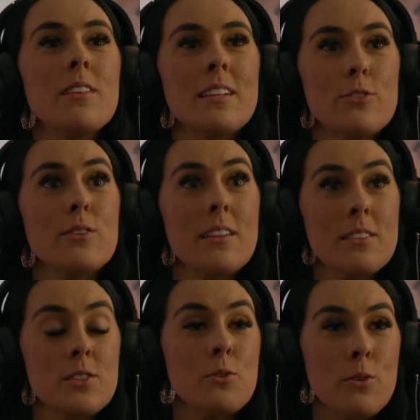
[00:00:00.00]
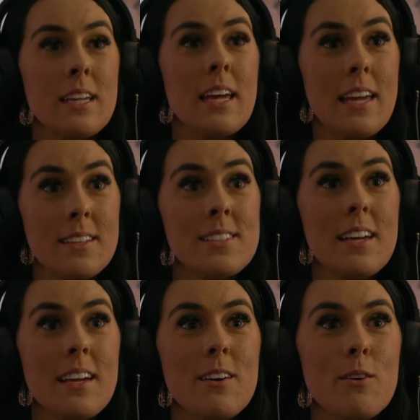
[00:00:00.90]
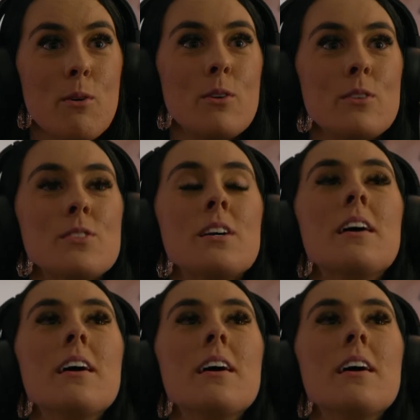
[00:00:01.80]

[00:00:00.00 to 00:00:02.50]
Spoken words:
like doing that soul gazing almost.